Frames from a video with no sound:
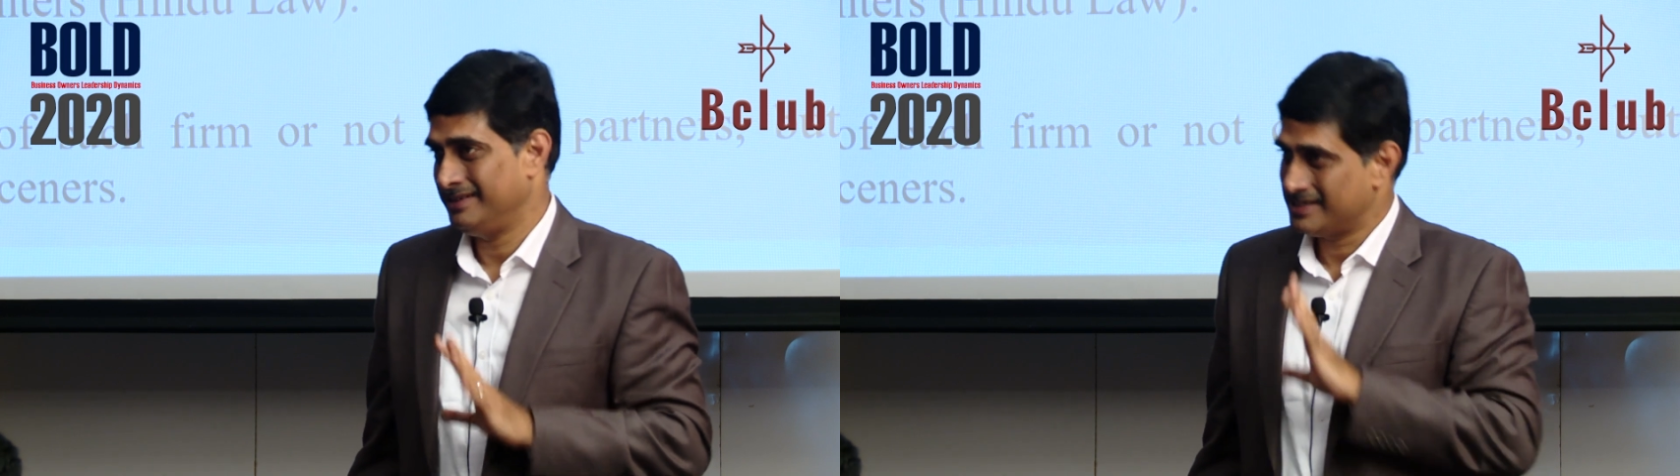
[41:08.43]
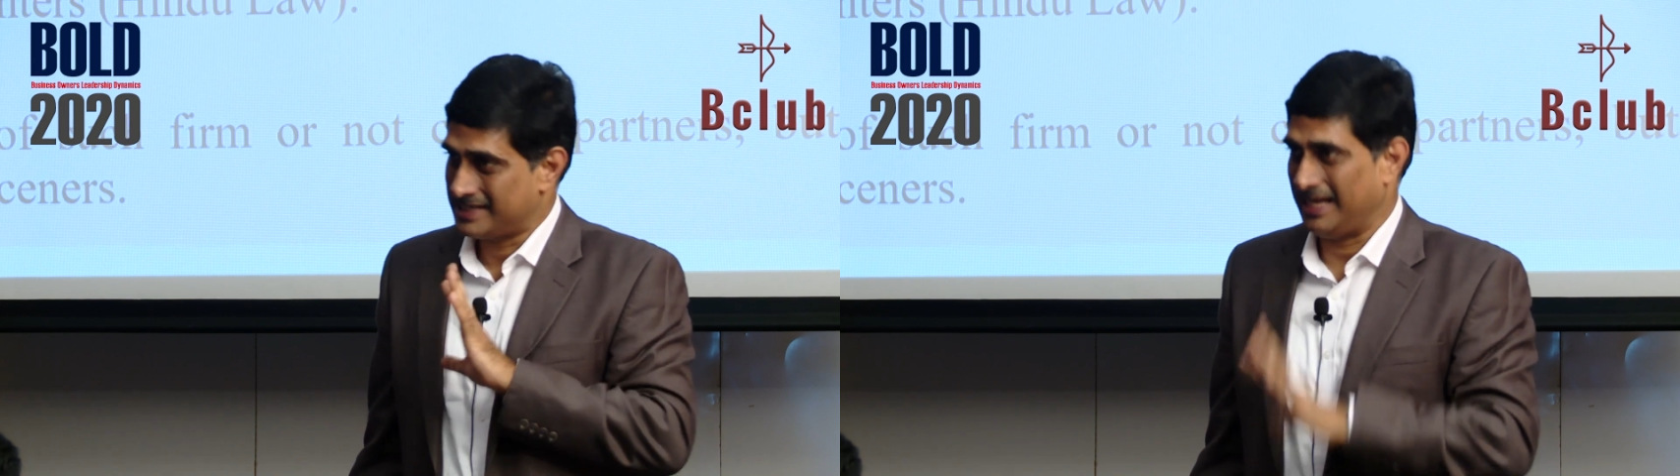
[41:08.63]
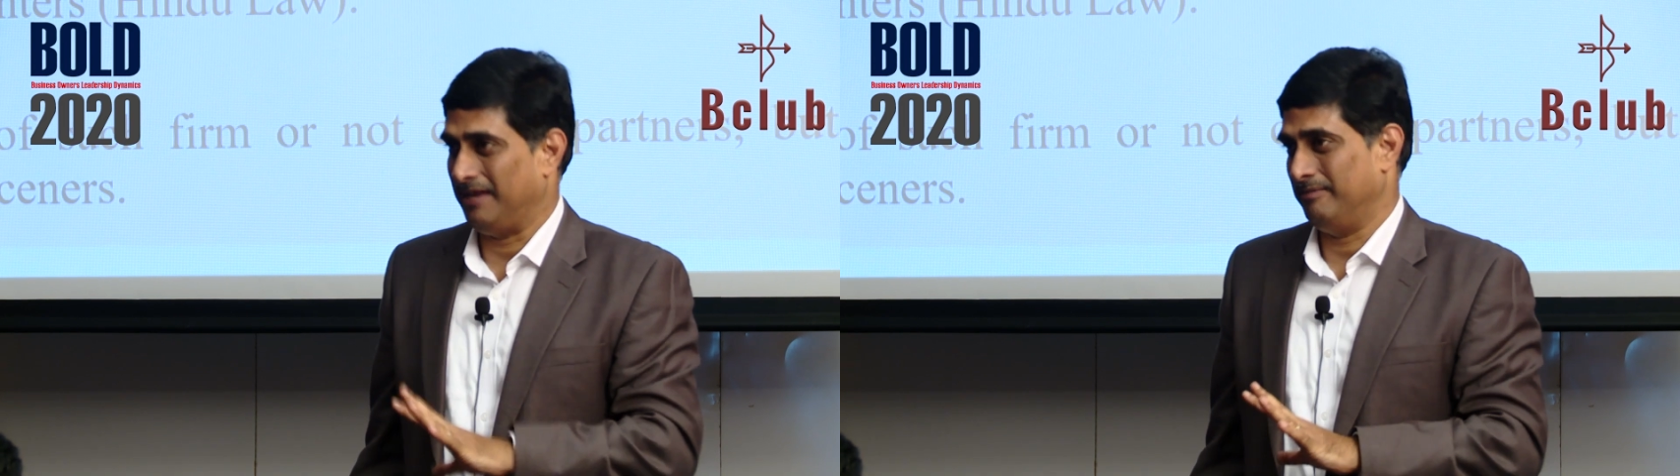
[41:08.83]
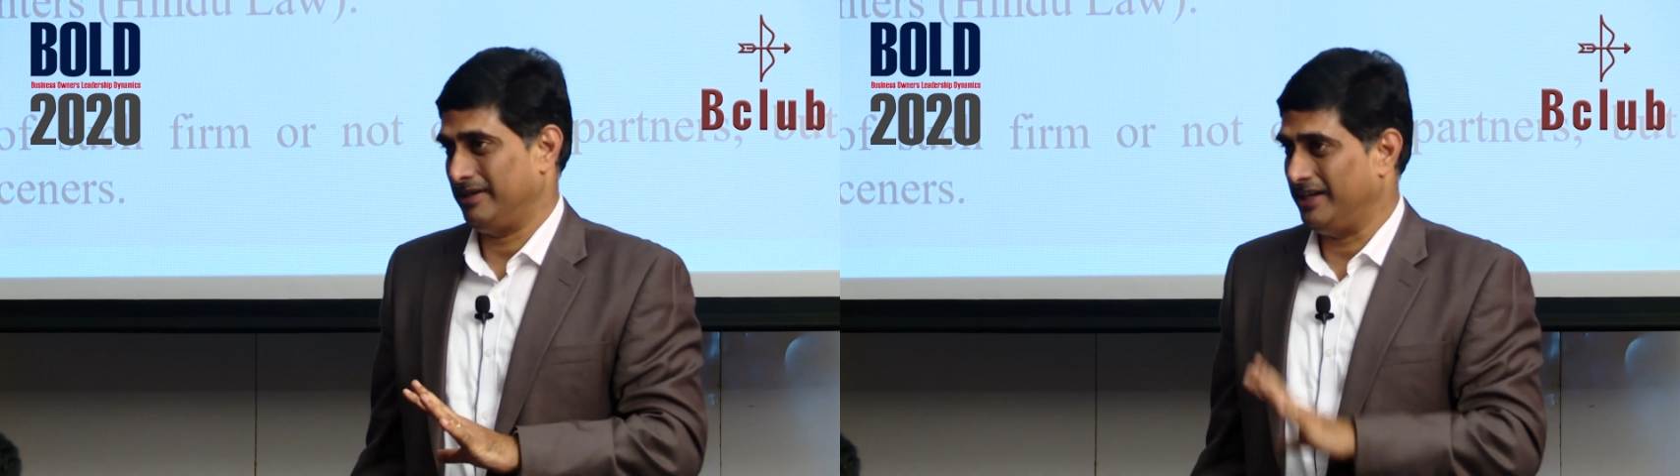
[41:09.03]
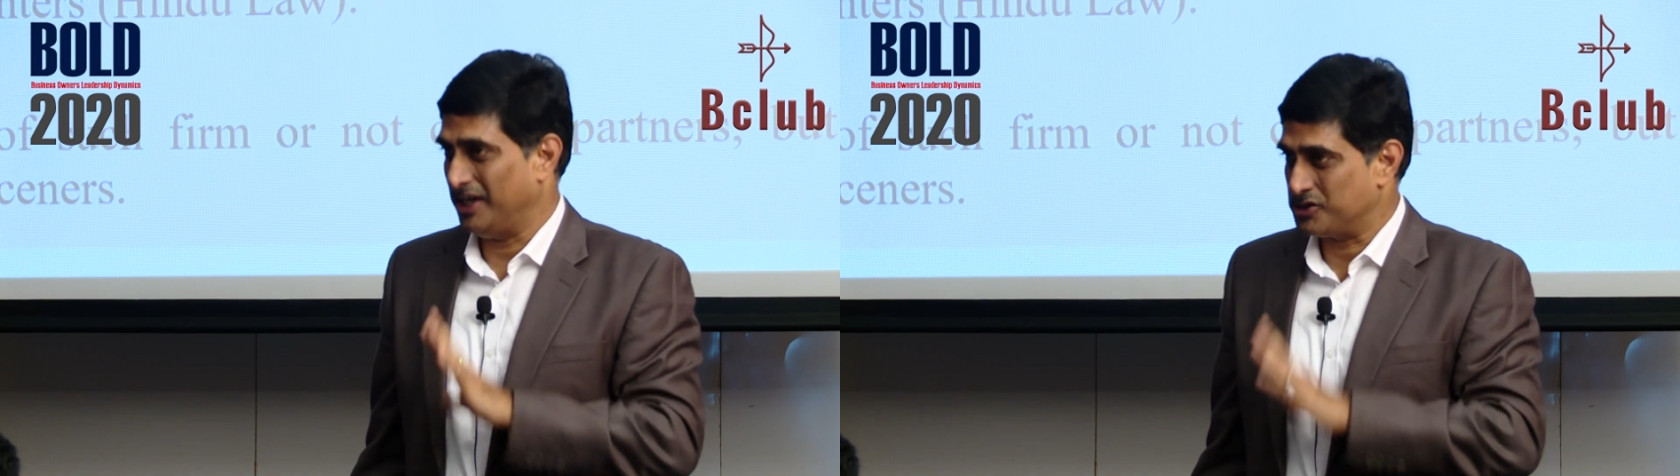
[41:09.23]

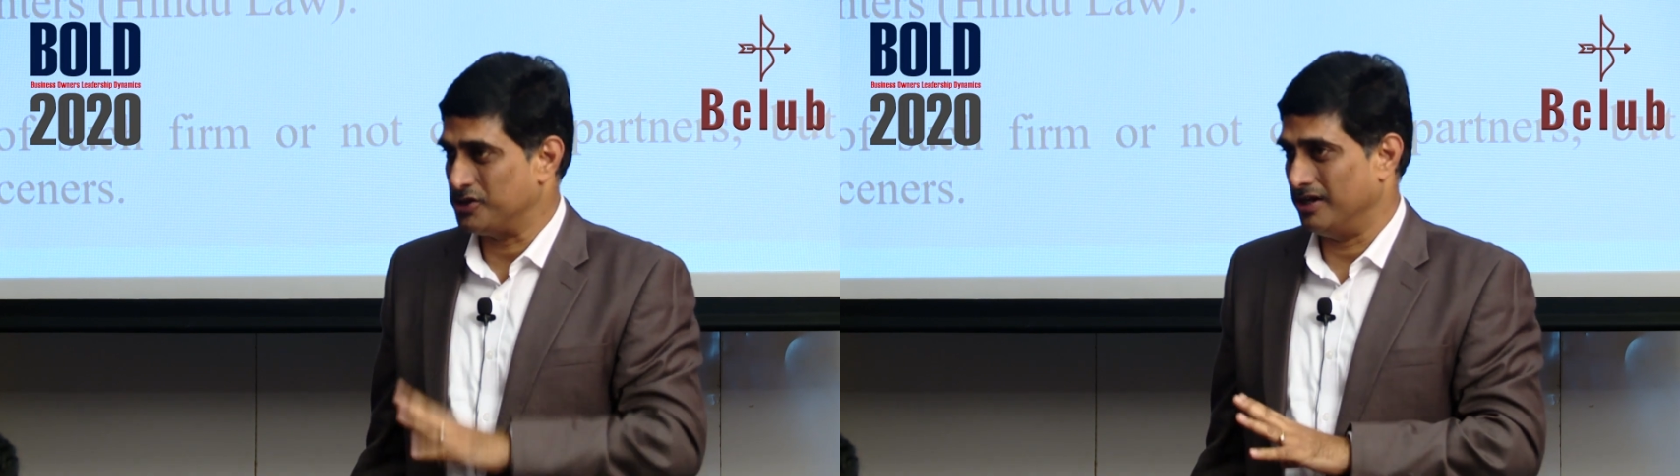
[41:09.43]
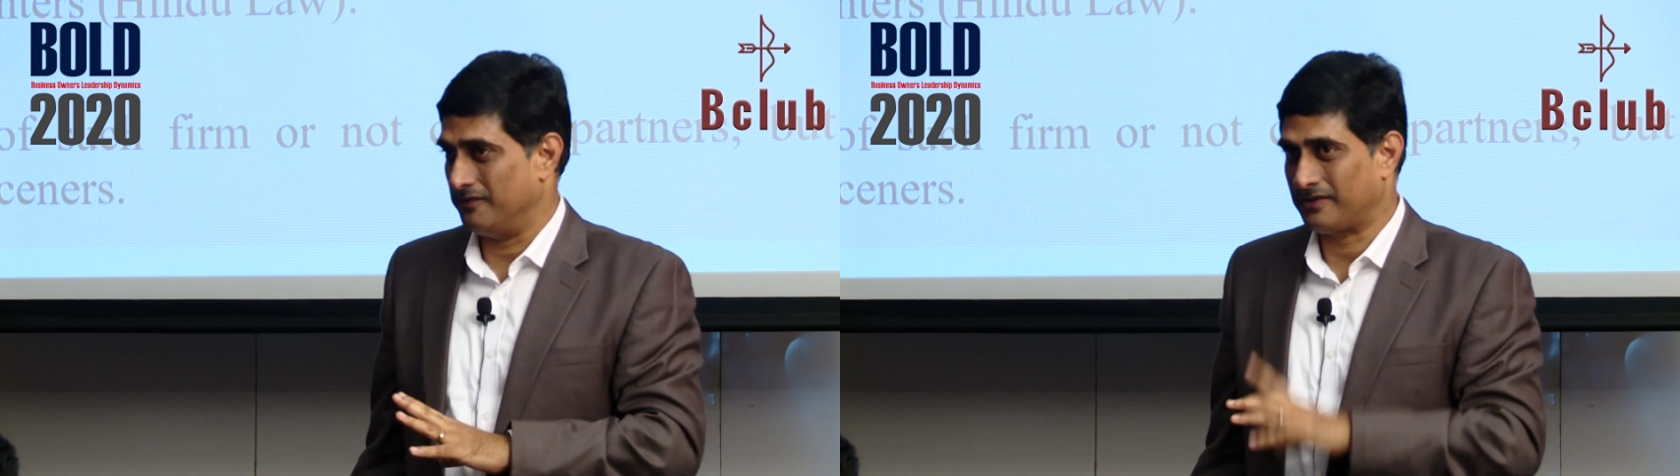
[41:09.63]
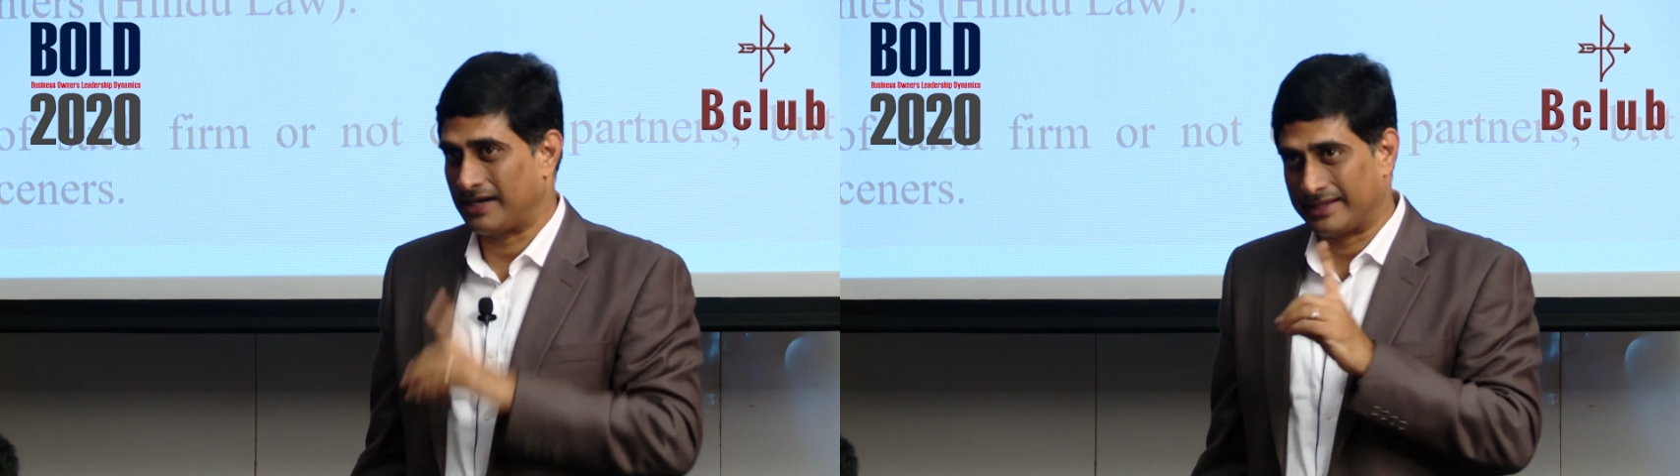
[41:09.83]
Same in HUF.